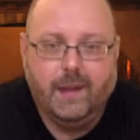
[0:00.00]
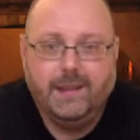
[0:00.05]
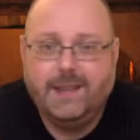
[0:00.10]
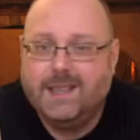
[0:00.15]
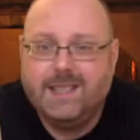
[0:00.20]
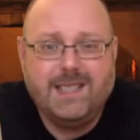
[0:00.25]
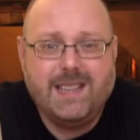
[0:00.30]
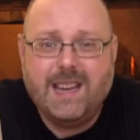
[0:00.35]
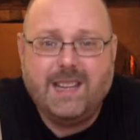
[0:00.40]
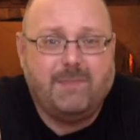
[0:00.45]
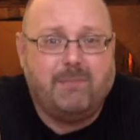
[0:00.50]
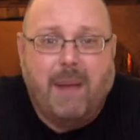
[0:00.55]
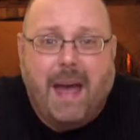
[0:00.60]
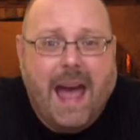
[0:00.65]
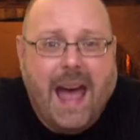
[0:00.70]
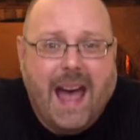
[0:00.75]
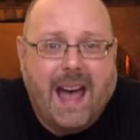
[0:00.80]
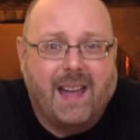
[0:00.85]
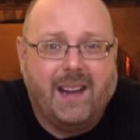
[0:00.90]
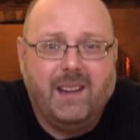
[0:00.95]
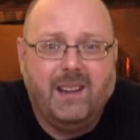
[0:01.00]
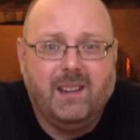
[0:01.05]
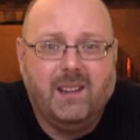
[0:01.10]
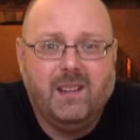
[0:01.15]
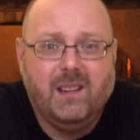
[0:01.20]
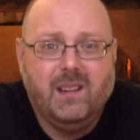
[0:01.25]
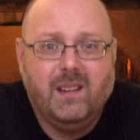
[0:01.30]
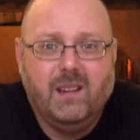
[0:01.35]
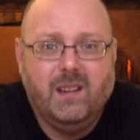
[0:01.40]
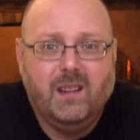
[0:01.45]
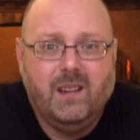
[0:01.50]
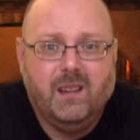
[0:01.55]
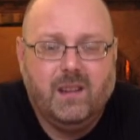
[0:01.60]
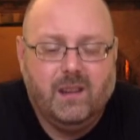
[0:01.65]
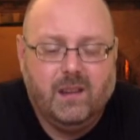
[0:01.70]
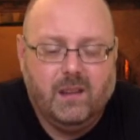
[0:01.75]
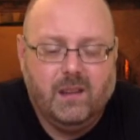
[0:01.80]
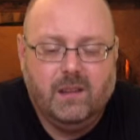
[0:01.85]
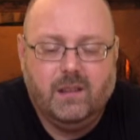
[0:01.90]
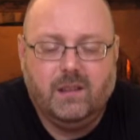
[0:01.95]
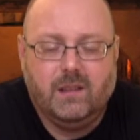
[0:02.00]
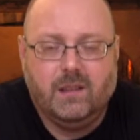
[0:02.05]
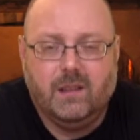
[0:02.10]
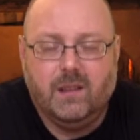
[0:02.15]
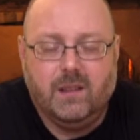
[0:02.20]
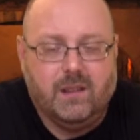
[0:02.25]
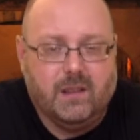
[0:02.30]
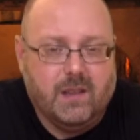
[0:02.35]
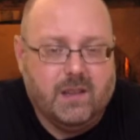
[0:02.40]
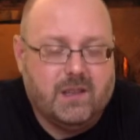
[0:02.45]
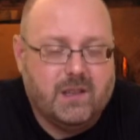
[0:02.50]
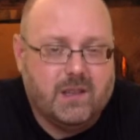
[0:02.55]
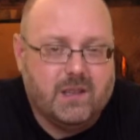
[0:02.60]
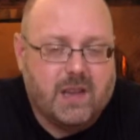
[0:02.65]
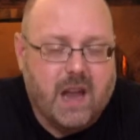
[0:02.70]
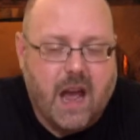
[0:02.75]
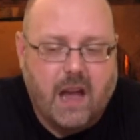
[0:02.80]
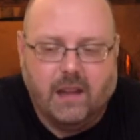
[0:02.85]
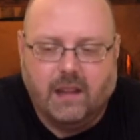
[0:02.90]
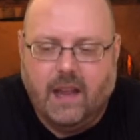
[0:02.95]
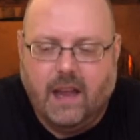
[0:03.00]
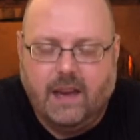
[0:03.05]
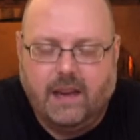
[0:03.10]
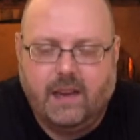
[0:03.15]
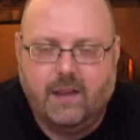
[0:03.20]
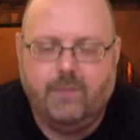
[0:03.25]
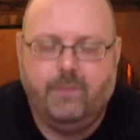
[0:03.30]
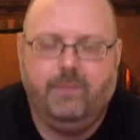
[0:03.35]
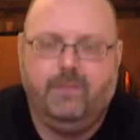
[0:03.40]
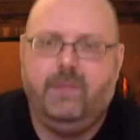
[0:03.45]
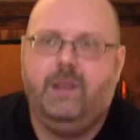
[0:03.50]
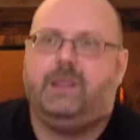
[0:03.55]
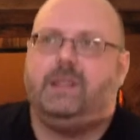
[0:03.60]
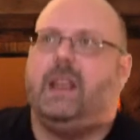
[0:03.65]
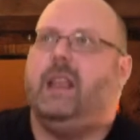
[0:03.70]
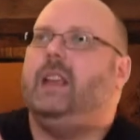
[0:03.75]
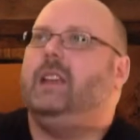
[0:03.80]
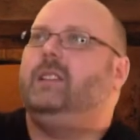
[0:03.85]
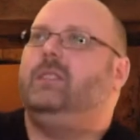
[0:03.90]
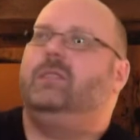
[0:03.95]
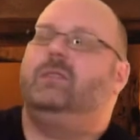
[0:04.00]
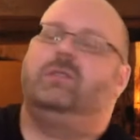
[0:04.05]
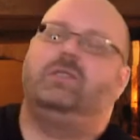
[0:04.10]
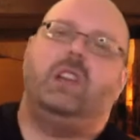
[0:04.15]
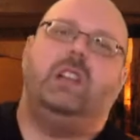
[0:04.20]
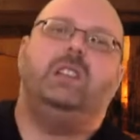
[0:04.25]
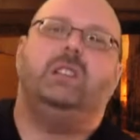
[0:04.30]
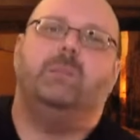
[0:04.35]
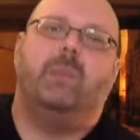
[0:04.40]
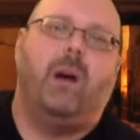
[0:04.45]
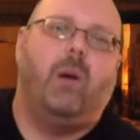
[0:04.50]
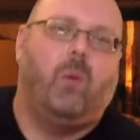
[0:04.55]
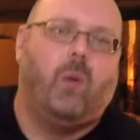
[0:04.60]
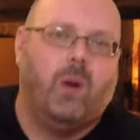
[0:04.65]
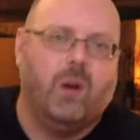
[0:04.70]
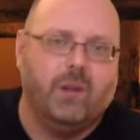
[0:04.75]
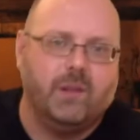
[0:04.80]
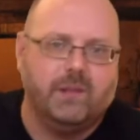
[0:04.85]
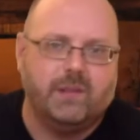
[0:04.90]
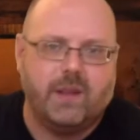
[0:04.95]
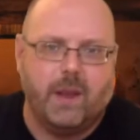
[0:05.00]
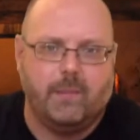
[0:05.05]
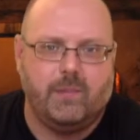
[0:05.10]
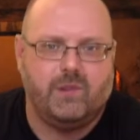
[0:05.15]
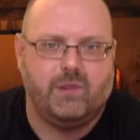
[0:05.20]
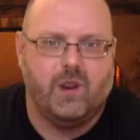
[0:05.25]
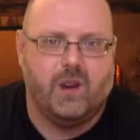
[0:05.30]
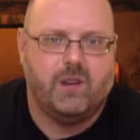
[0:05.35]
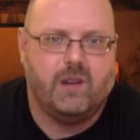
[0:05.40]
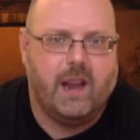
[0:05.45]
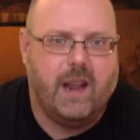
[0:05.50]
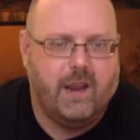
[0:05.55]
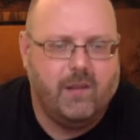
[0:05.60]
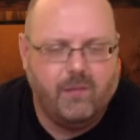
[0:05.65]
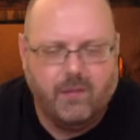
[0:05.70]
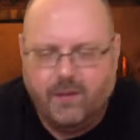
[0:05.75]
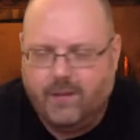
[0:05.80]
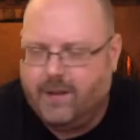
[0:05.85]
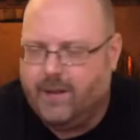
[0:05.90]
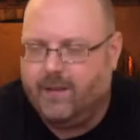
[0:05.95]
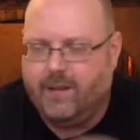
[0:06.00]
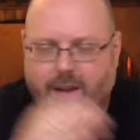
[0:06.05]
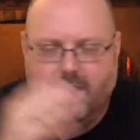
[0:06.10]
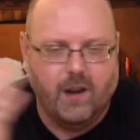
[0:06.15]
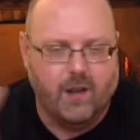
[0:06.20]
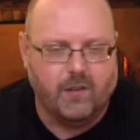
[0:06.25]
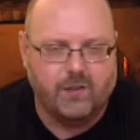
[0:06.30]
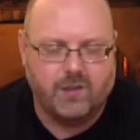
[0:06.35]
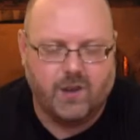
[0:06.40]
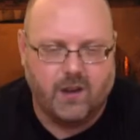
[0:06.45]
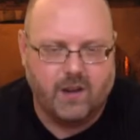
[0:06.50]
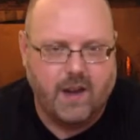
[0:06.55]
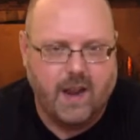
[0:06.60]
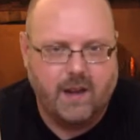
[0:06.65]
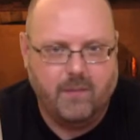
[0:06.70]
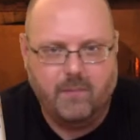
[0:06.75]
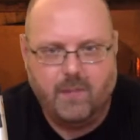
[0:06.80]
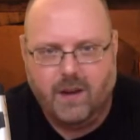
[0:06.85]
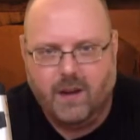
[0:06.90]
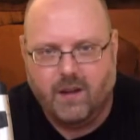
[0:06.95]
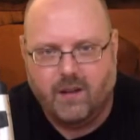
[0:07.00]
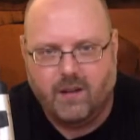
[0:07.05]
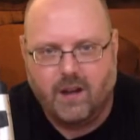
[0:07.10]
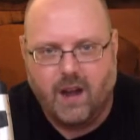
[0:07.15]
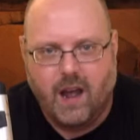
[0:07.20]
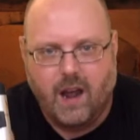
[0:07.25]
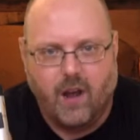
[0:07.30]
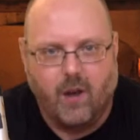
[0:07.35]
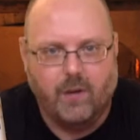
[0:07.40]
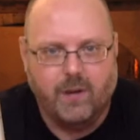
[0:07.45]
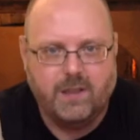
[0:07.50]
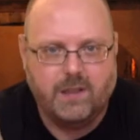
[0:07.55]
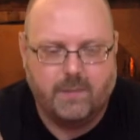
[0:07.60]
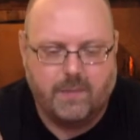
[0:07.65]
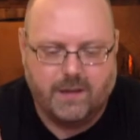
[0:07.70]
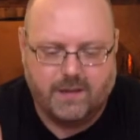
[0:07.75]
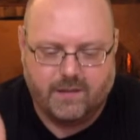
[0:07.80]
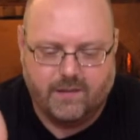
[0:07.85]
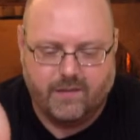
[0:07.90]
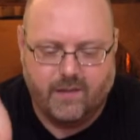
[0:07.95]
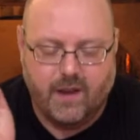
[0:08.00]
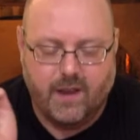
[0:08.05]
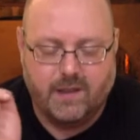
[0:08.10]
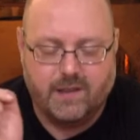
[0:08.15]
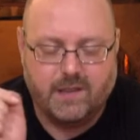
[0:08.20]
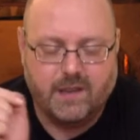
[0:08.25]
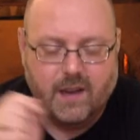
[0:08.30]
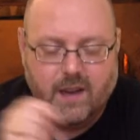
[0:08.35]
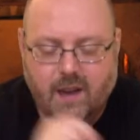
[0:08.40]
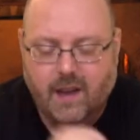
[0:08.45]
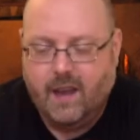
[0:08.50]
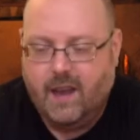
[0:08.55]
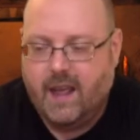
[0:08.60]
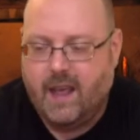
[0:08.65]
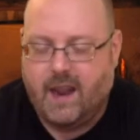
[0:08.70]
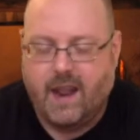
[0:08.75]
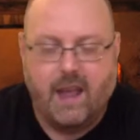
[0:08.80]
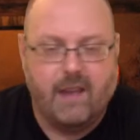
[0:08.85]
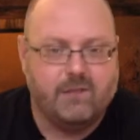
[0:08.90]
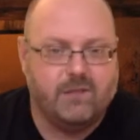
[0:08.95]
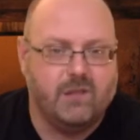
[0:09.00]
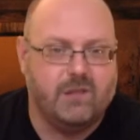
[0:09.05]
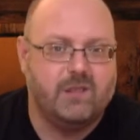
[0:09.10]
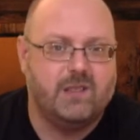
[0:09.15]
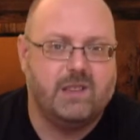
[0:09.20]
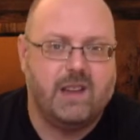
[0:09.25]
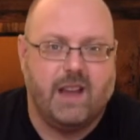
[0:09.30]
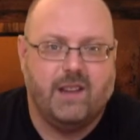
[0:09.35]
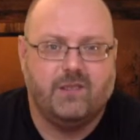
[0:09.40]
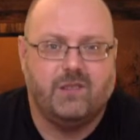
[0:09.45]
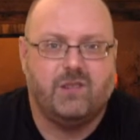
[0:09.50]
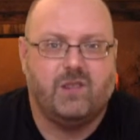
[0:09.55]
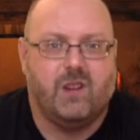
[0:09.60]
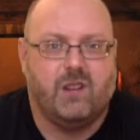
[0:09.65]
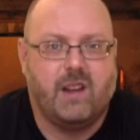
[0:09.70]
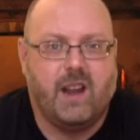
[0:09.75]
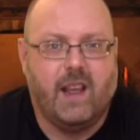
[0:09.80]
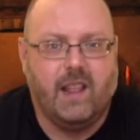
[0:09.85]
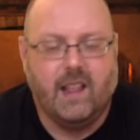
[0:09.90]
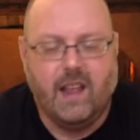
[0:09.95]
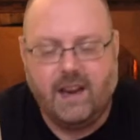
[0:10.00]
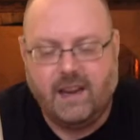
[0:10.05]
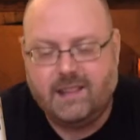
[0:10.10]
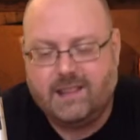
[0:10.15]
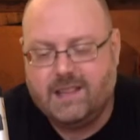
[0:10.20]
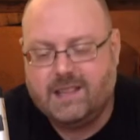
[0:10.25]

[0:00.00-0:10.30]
Doesn't taste bad. It's just not like it's not like changing my world type of Chardonnay. We already know Chardonnay and me are not always the best of friends, and I have certain styles of Chardonnay I like.